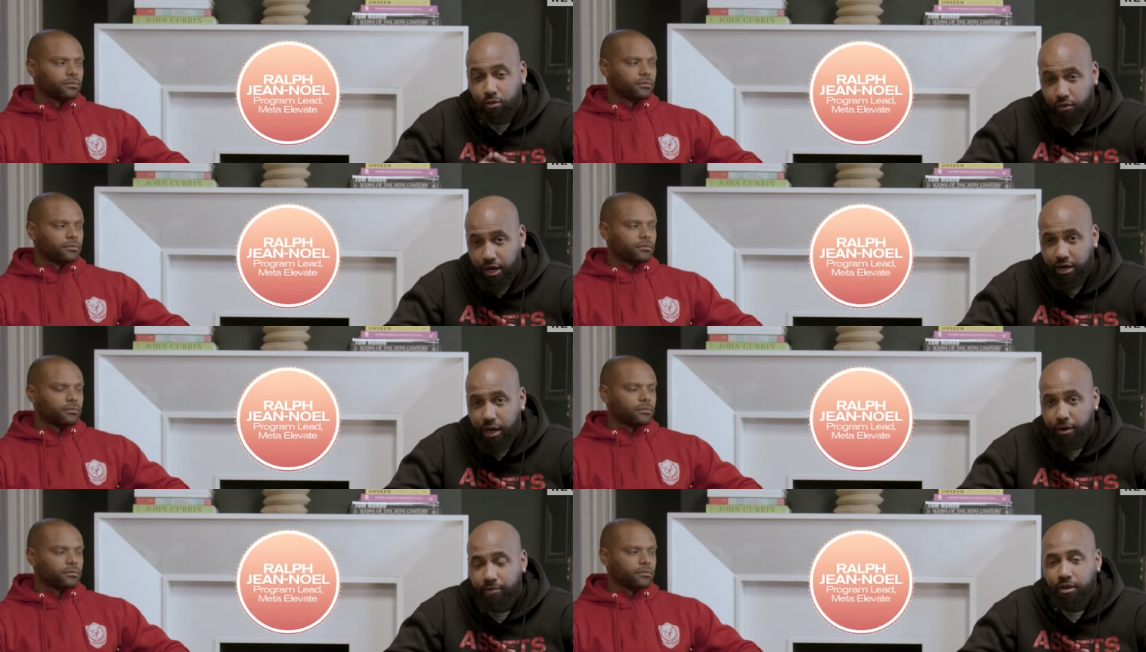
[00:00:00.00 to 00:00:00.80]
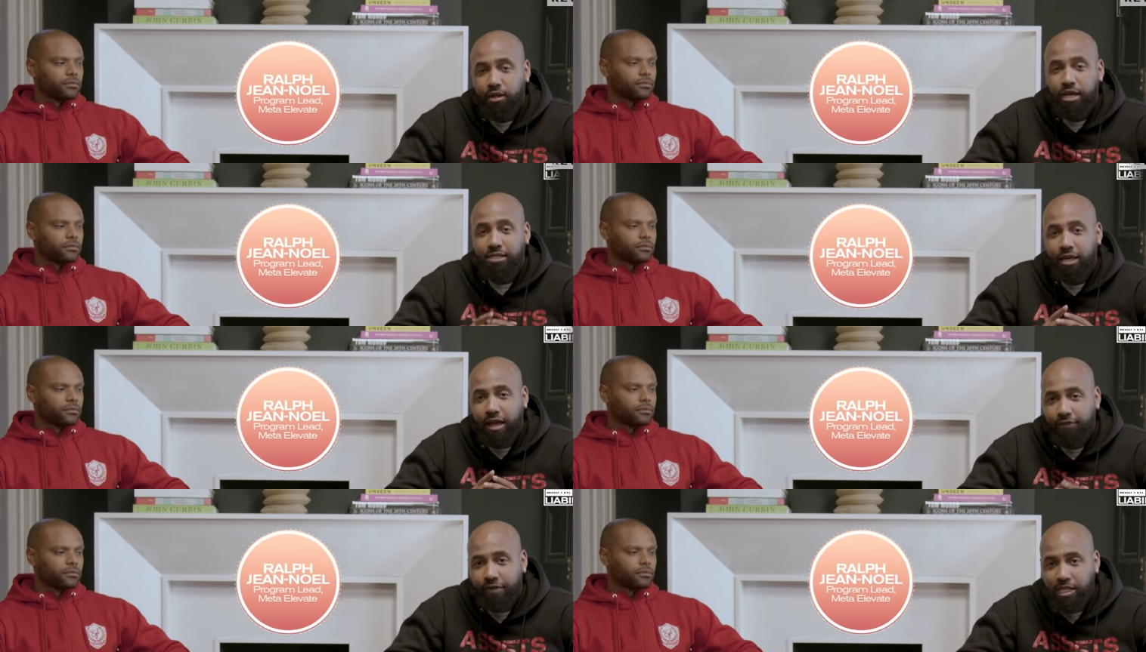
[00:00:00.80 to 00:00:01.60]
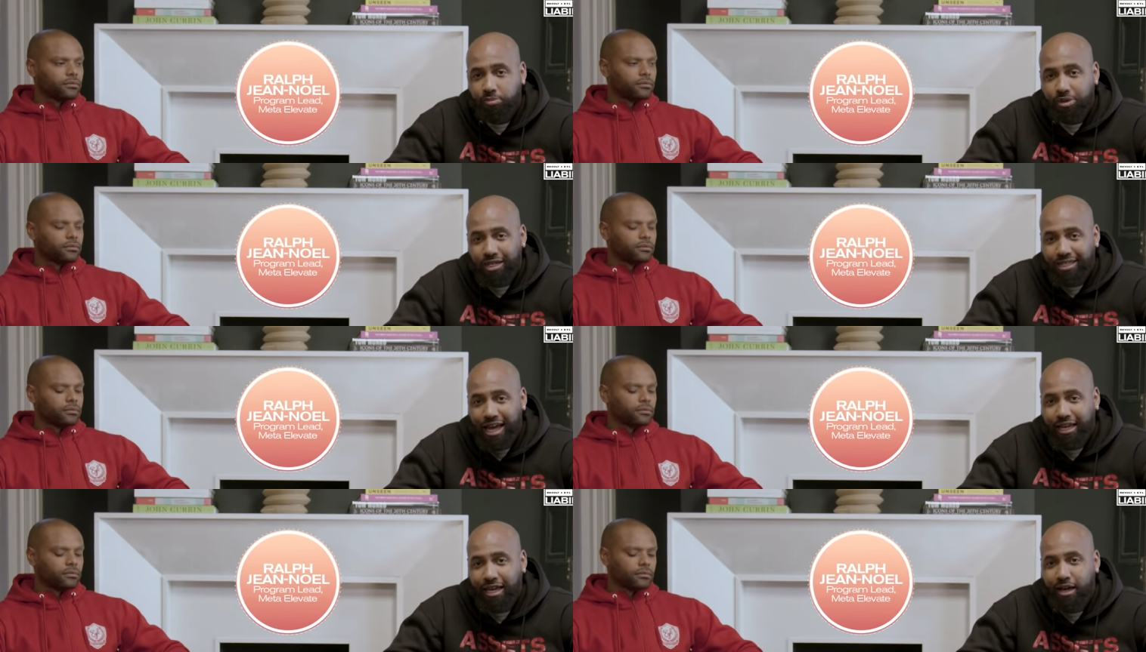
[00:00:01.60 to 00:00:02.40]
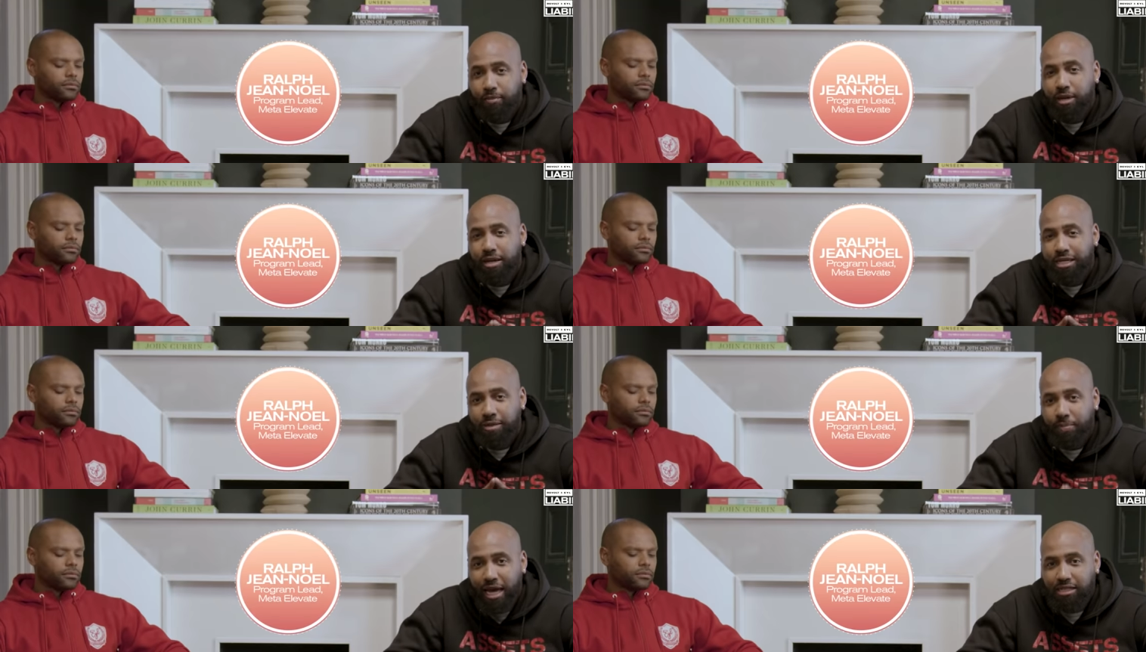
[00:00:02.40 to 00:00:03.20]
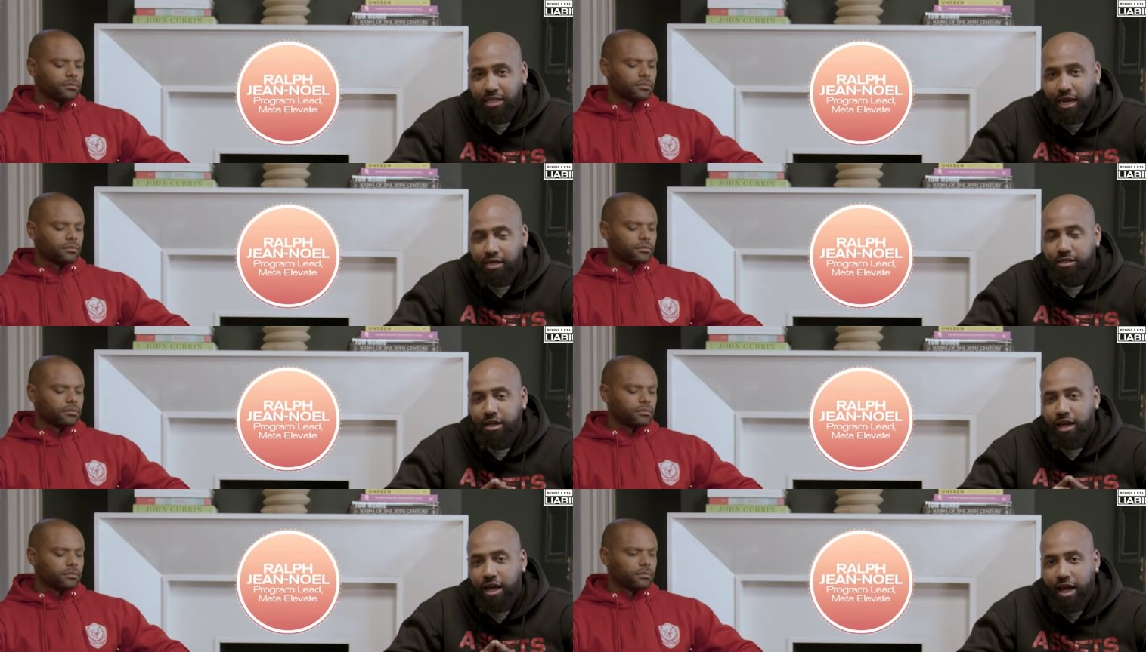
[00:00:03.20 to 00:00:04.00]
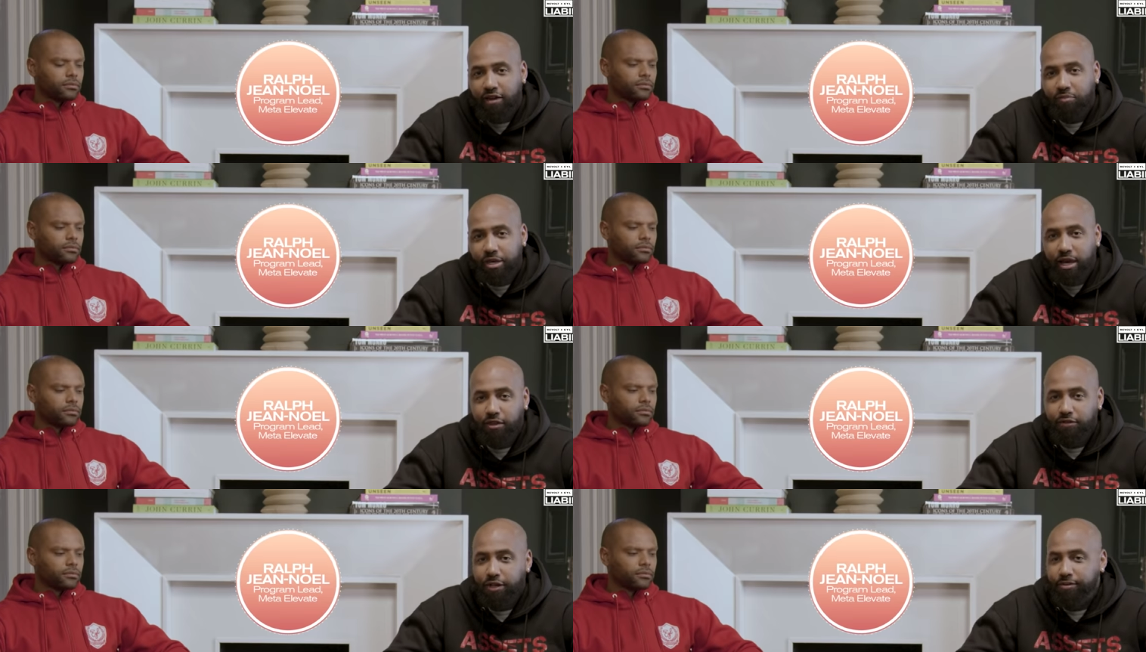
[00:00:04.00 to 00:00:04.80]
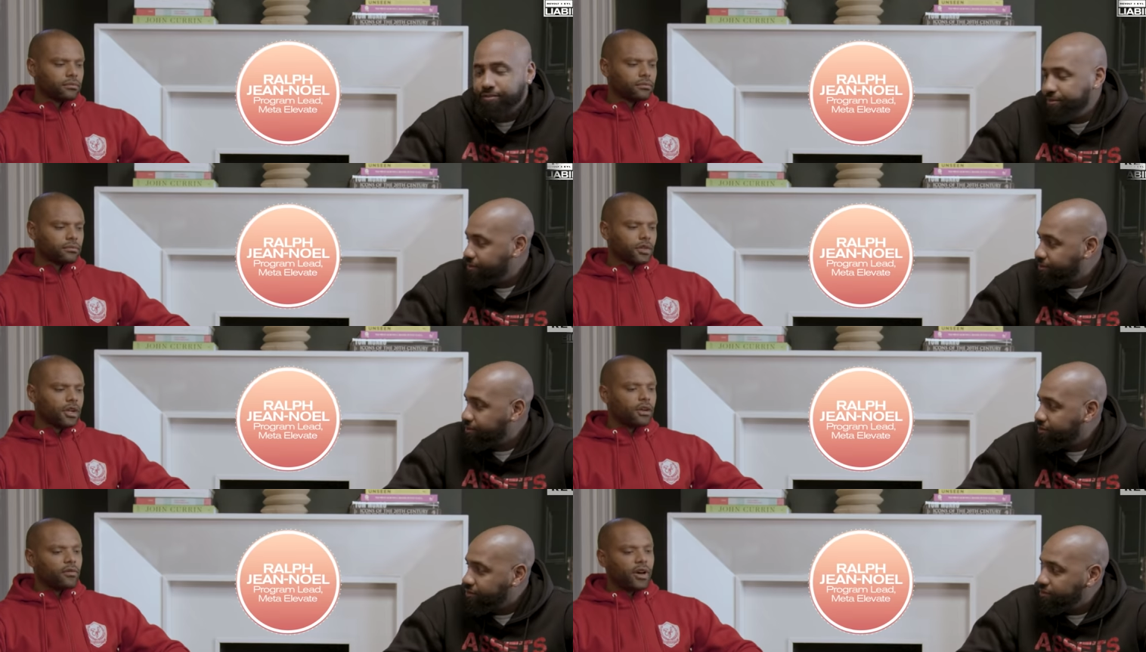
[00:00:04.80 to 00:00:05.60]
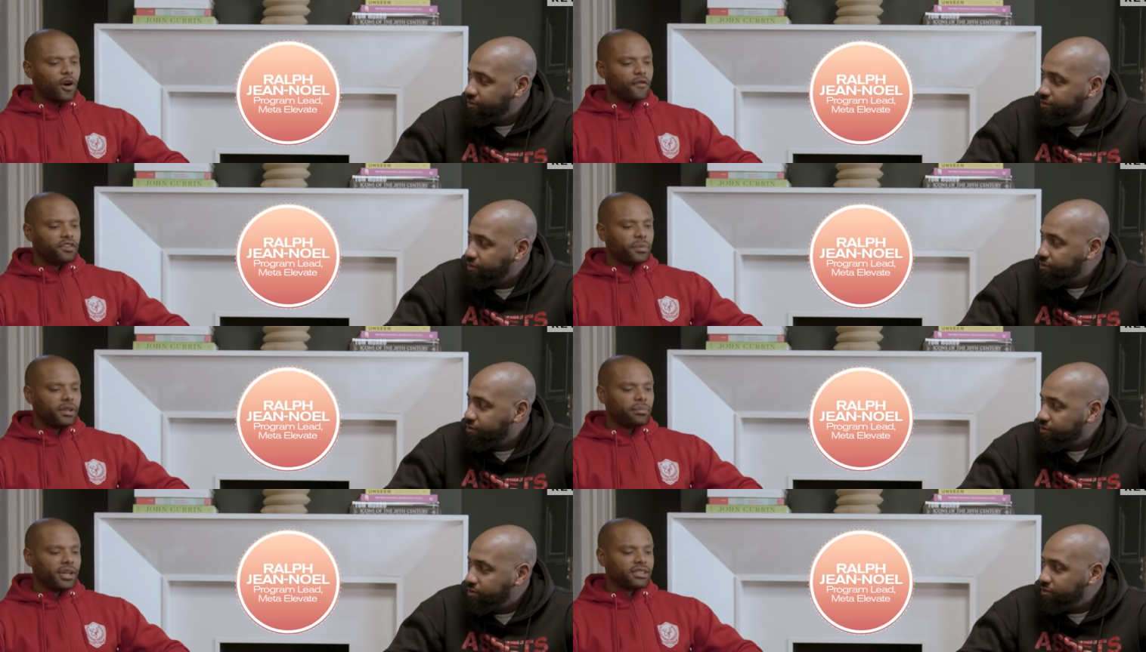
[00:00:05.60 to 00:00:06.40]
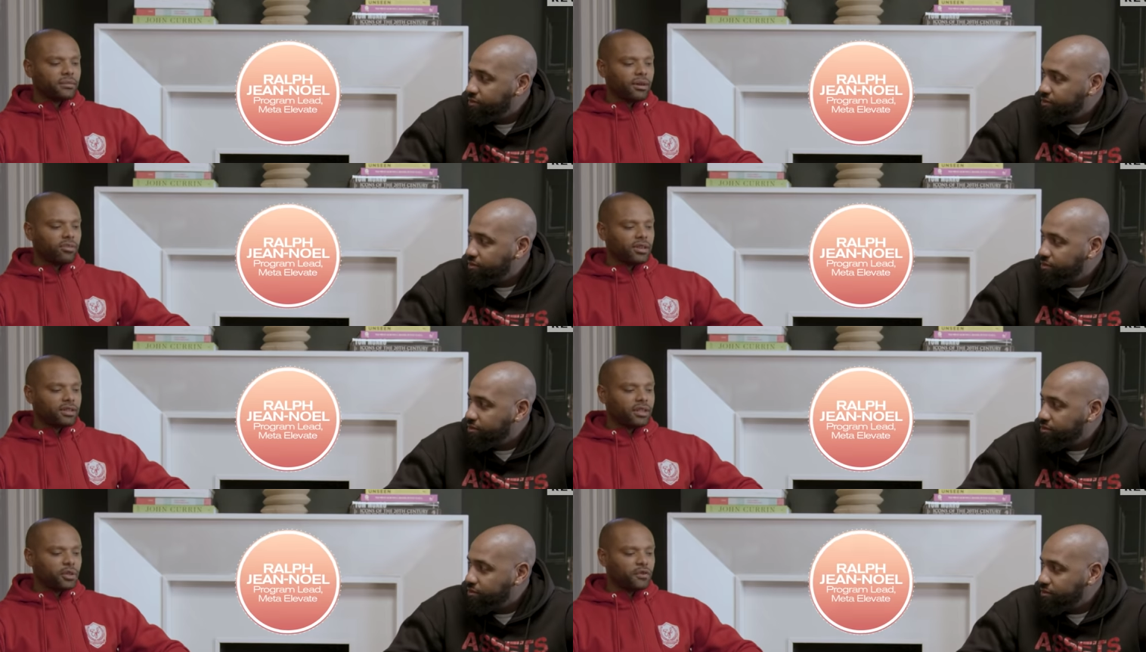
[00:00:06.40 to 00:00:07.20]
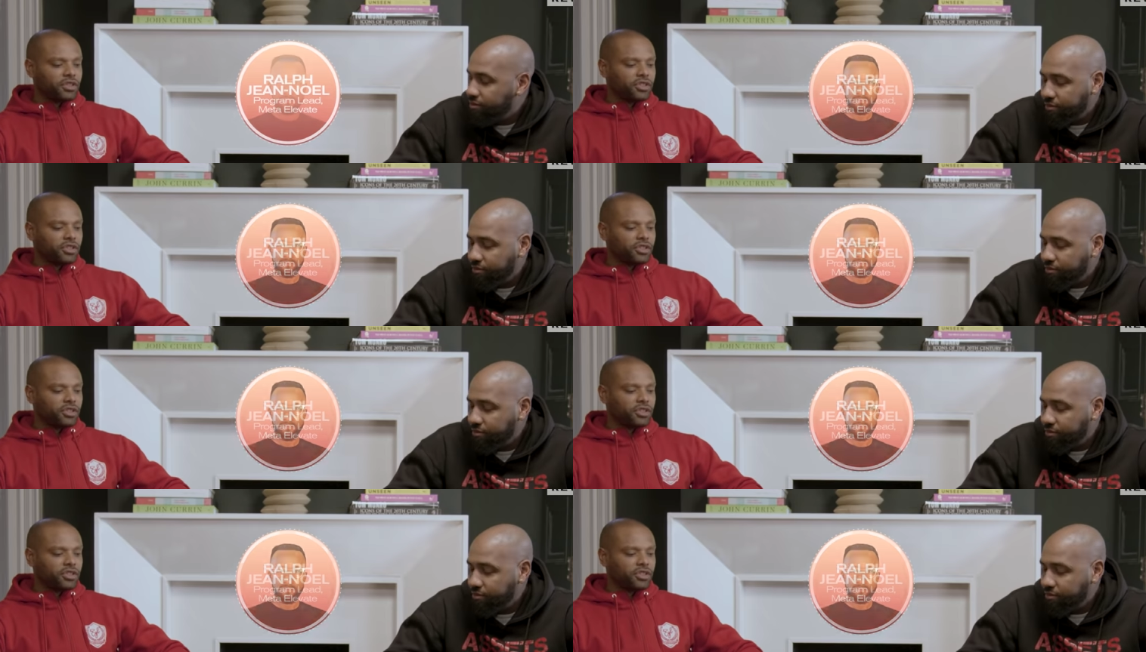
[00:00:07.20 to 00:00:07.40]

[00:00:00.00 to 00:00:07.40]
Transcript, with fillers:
Speaker 1: right now. That's facebook.com backslash FBElevate.
Speaker 2: Ralph, it's been a pleasure, my brother. Thank you for